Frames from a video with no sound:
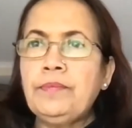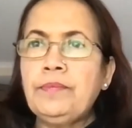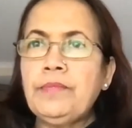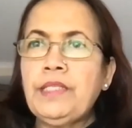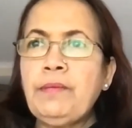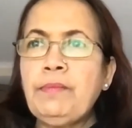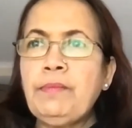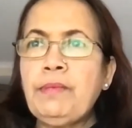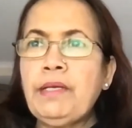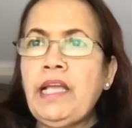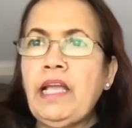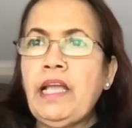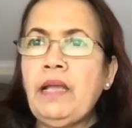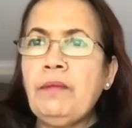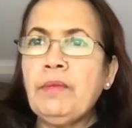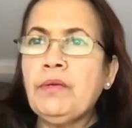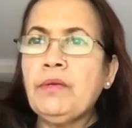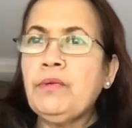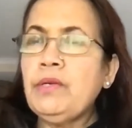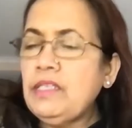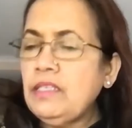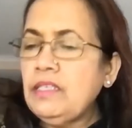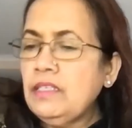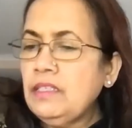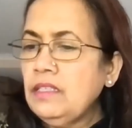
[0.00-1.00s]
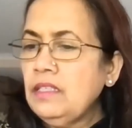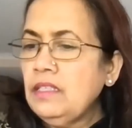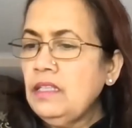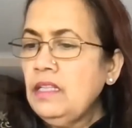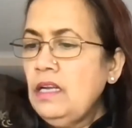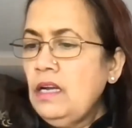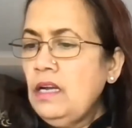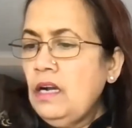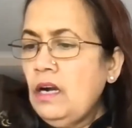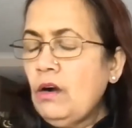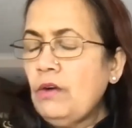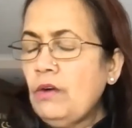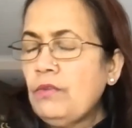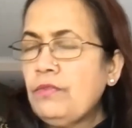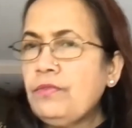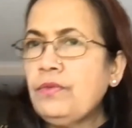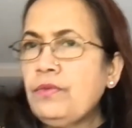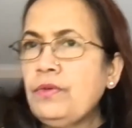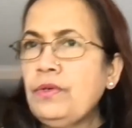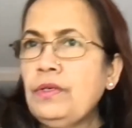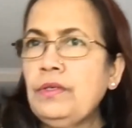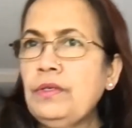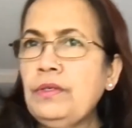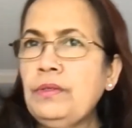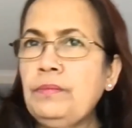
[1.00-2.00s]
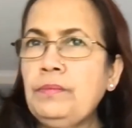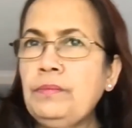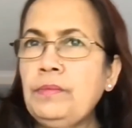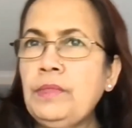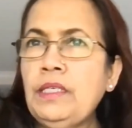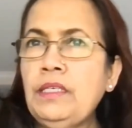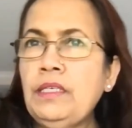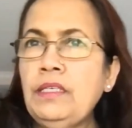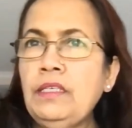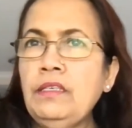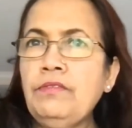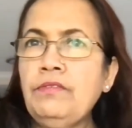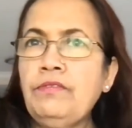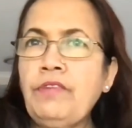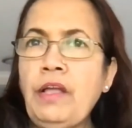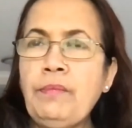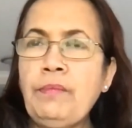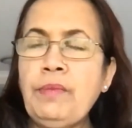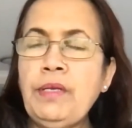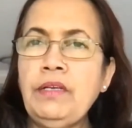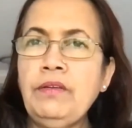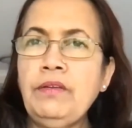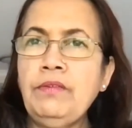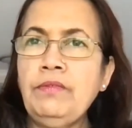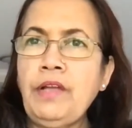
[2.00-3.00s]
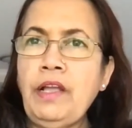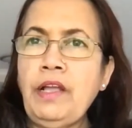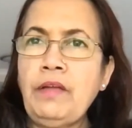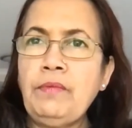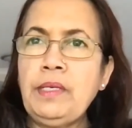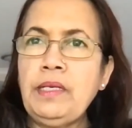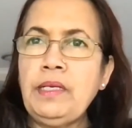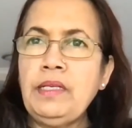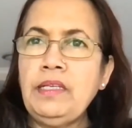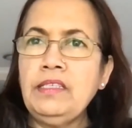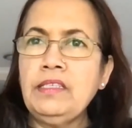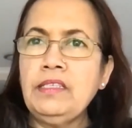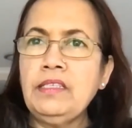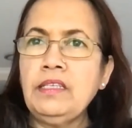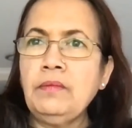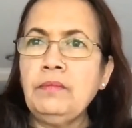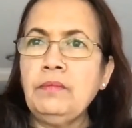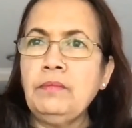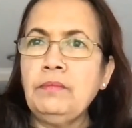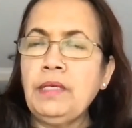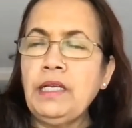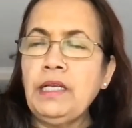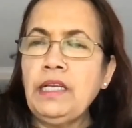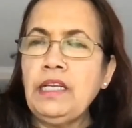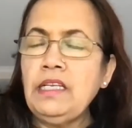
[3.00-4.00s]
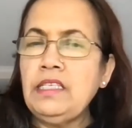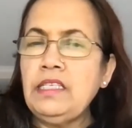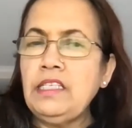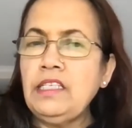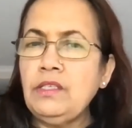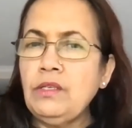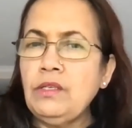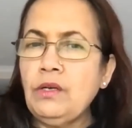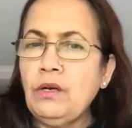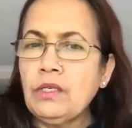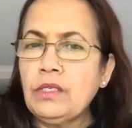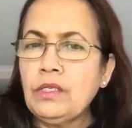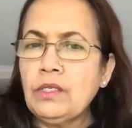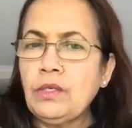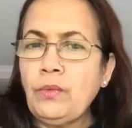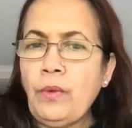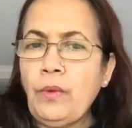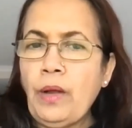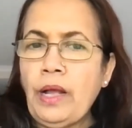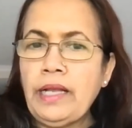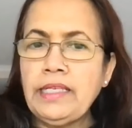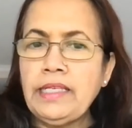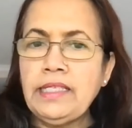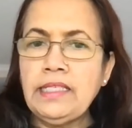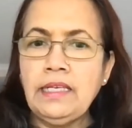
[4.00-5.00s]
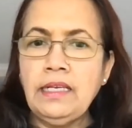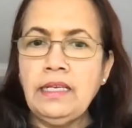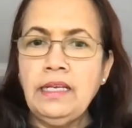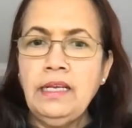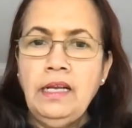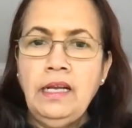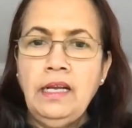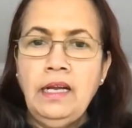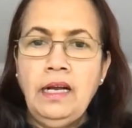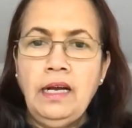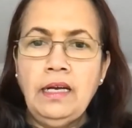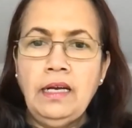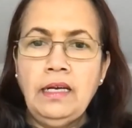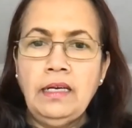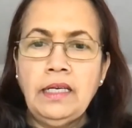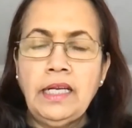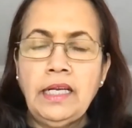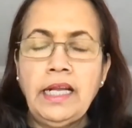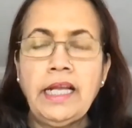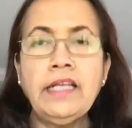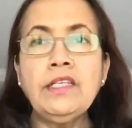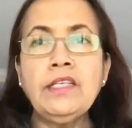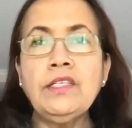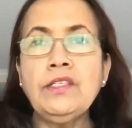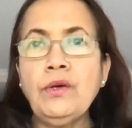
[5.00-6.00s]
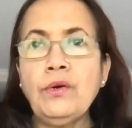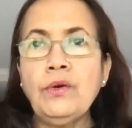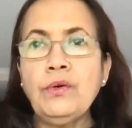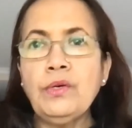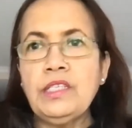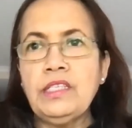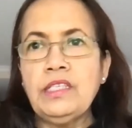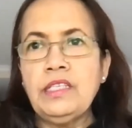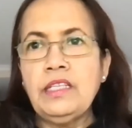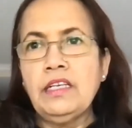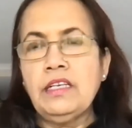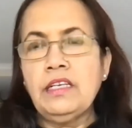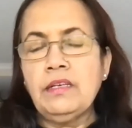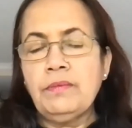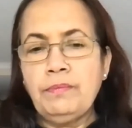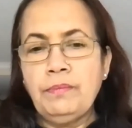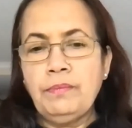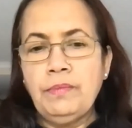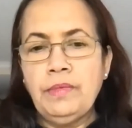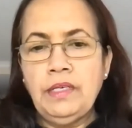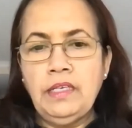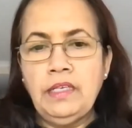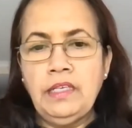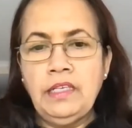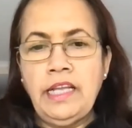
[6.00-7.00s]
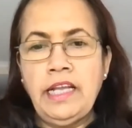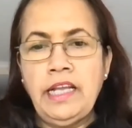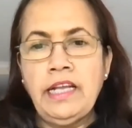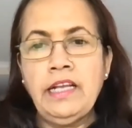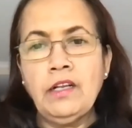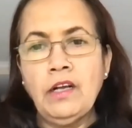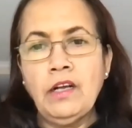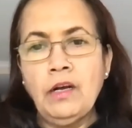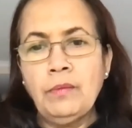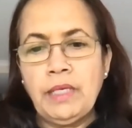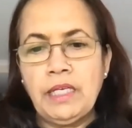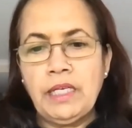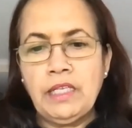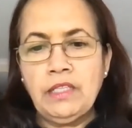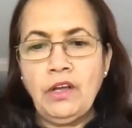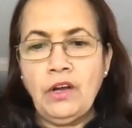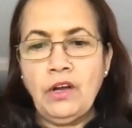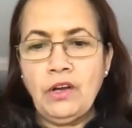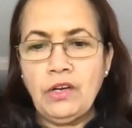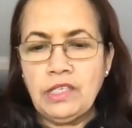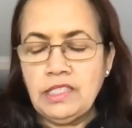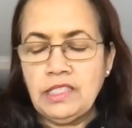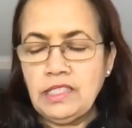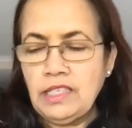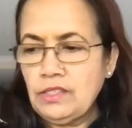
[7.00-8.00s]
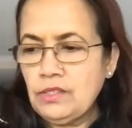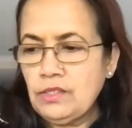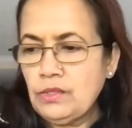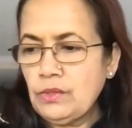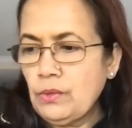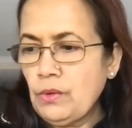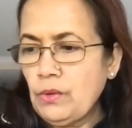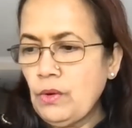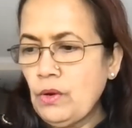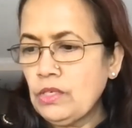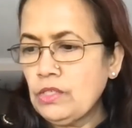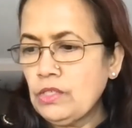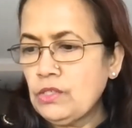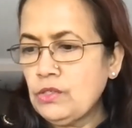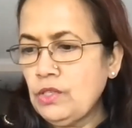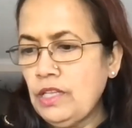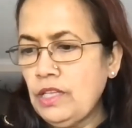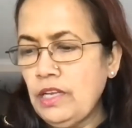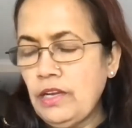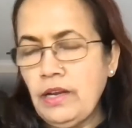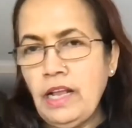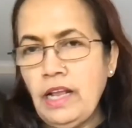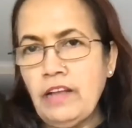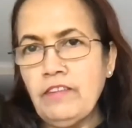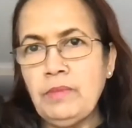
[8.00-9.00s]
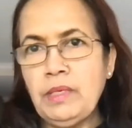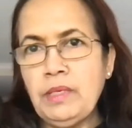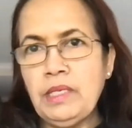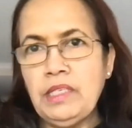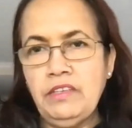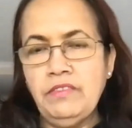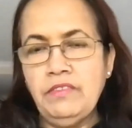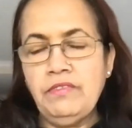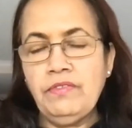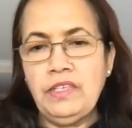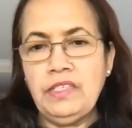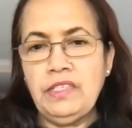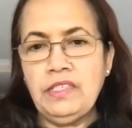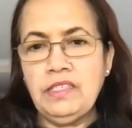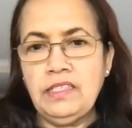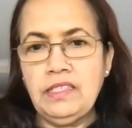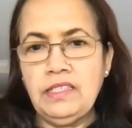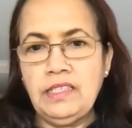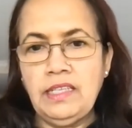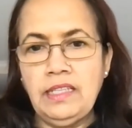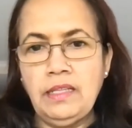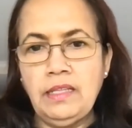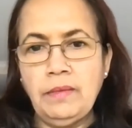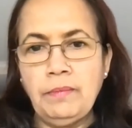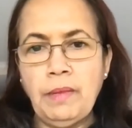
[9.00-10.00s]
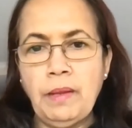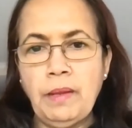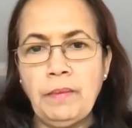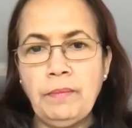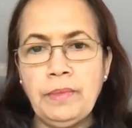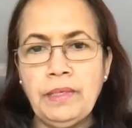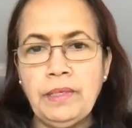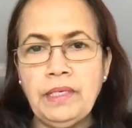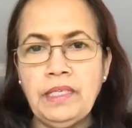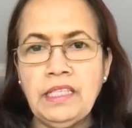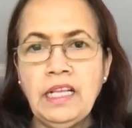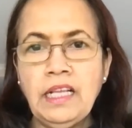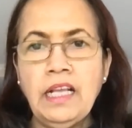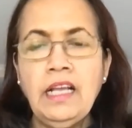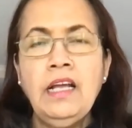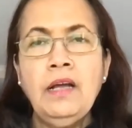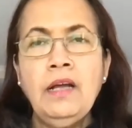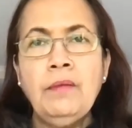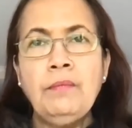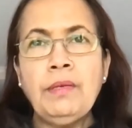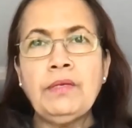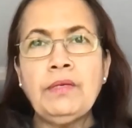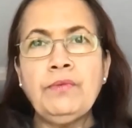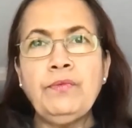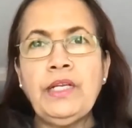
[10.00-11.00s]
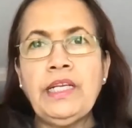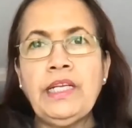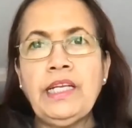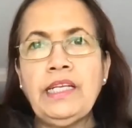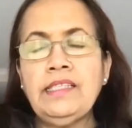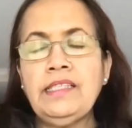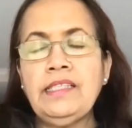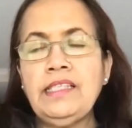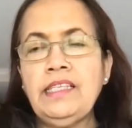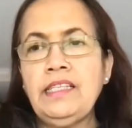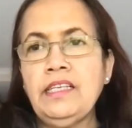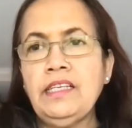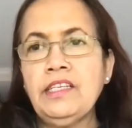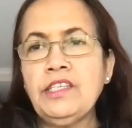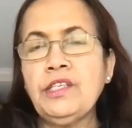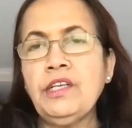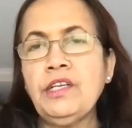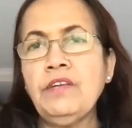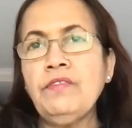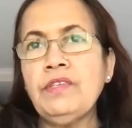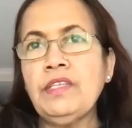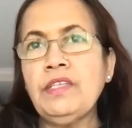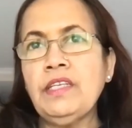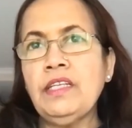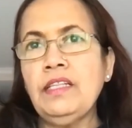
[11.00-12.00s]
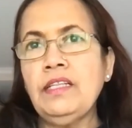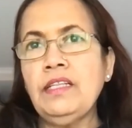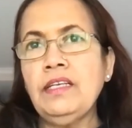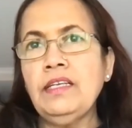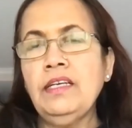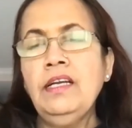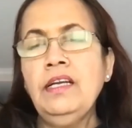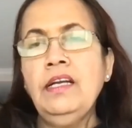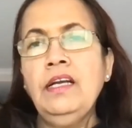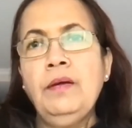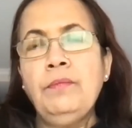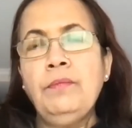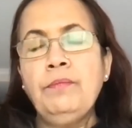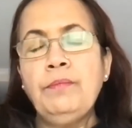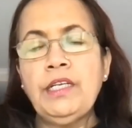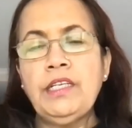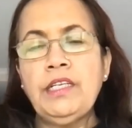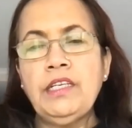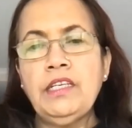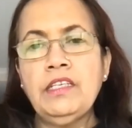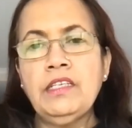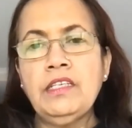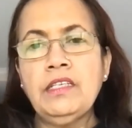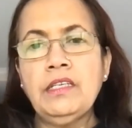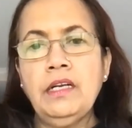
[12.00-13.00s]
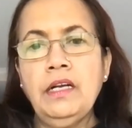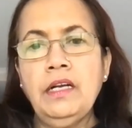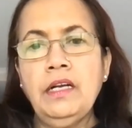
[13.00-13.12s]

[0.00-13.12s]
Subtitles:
became critical of Fabianism. He did not quite endorse their economic thoughts and so on. So there have been differences in the members, but we can see the shift in the British